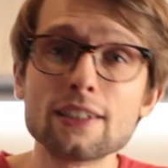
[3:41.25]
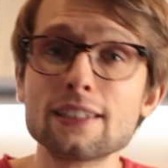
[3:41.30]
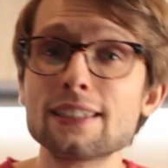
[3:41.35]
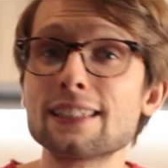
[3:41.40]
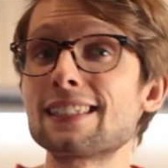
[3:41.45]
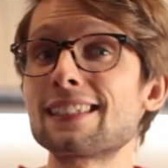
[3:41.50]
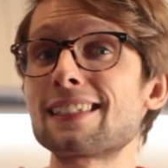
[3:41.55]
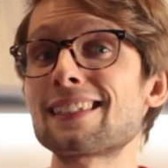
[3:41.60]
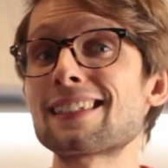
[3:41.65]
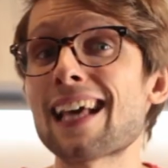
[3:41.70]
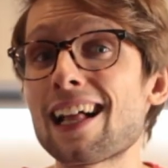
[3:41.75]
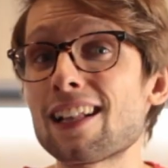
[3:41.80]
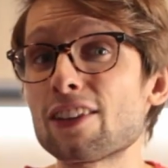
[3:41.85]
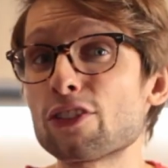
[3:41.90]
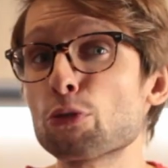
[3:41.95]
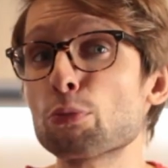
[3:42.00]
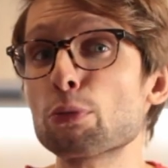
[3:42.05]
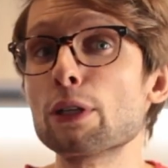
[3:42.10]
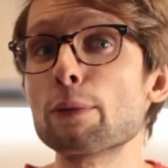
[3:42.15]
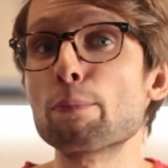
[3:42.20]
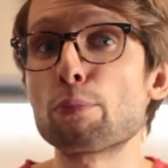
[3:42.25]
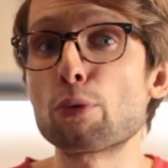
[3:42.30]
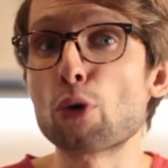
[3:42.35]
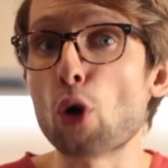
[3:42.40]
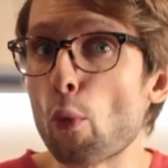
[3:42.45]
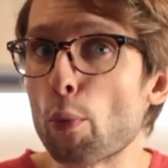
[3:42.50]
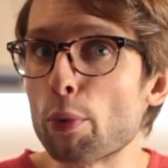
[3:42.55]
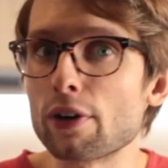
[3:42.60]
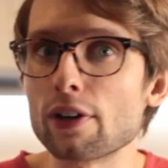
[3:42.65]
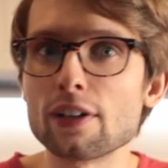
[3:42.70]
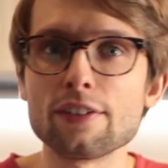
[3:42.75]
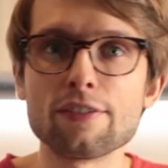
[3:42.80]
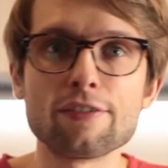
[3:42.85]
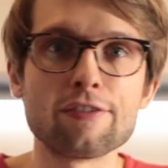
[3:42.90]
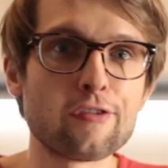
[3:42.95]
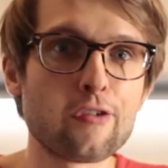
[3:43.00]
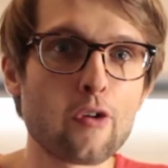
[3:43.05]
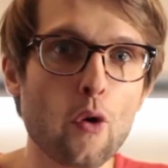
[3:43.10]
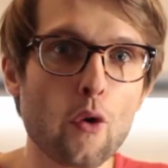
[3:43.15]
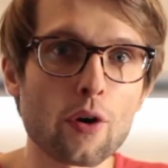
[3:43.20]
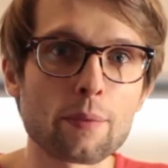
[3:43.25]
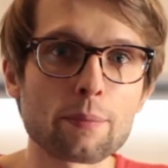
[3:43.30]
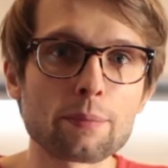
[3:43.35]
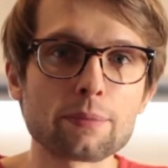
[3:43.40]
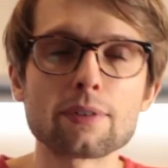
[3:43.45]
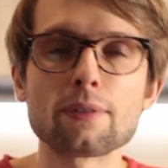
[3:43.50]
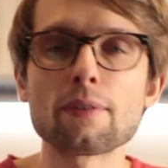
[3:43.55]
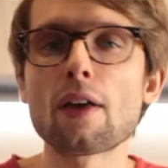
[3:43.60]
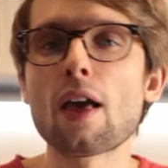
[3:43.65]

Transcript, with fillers: is seldomly properly informed,